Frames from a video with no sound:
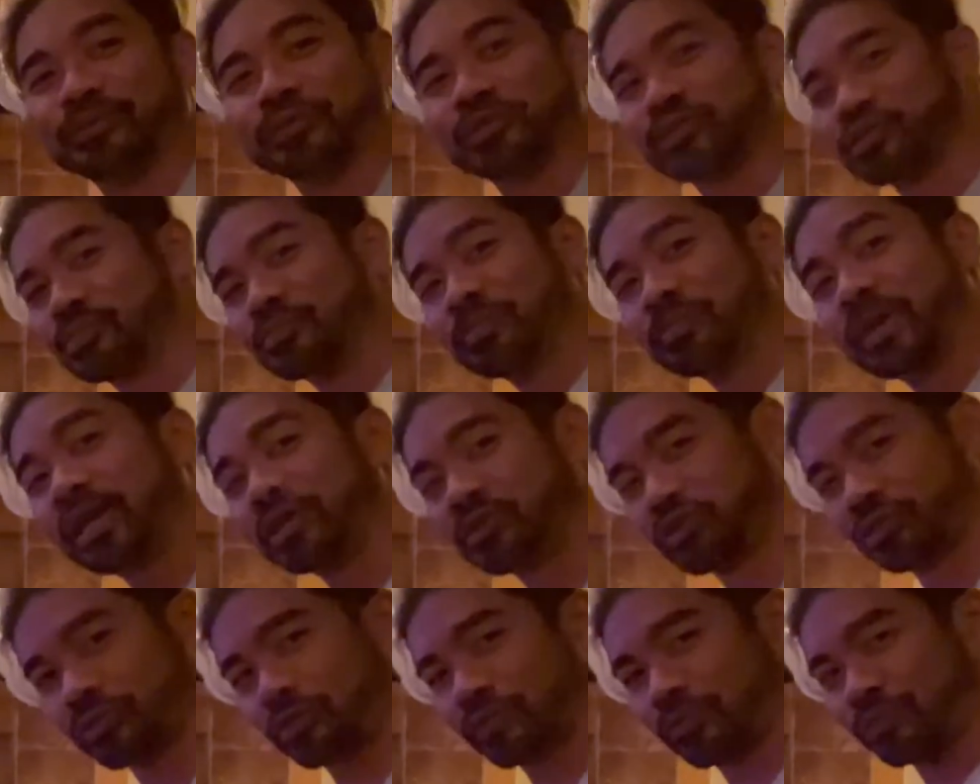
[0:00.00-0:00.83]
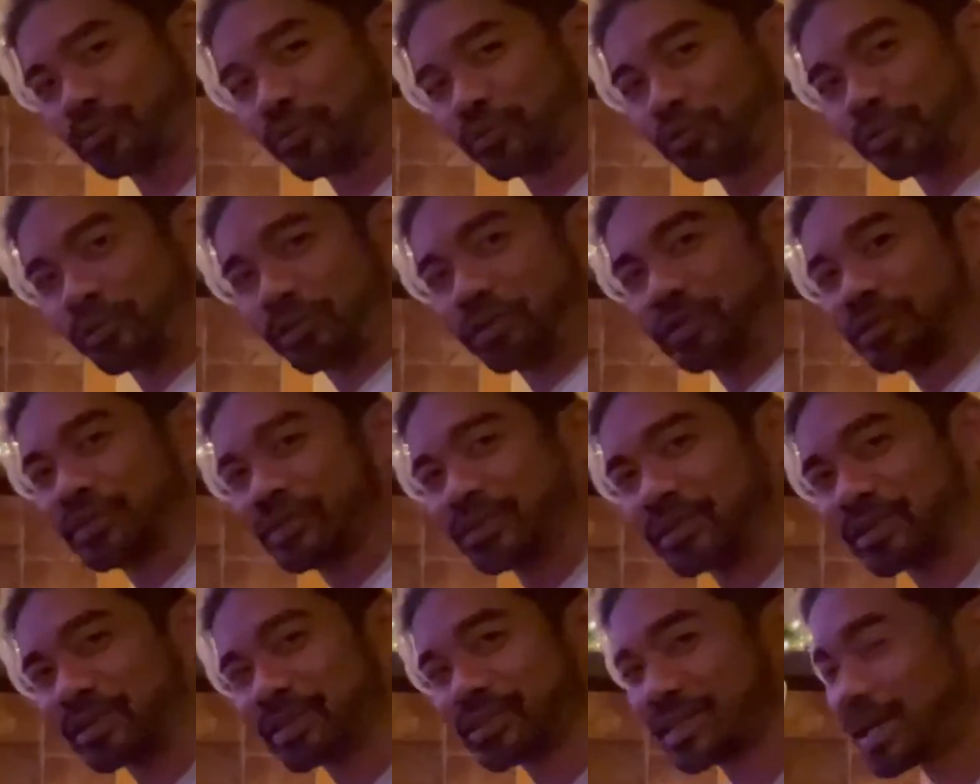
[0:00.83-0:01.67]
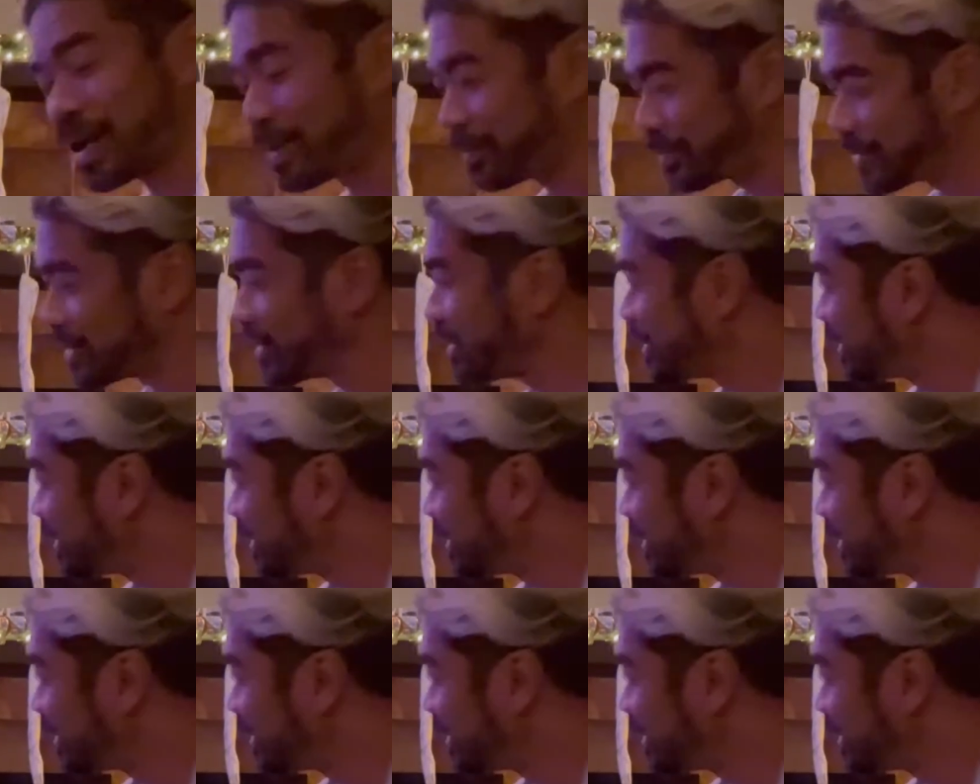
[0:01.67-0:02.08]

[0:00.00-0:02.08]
his major award to accept.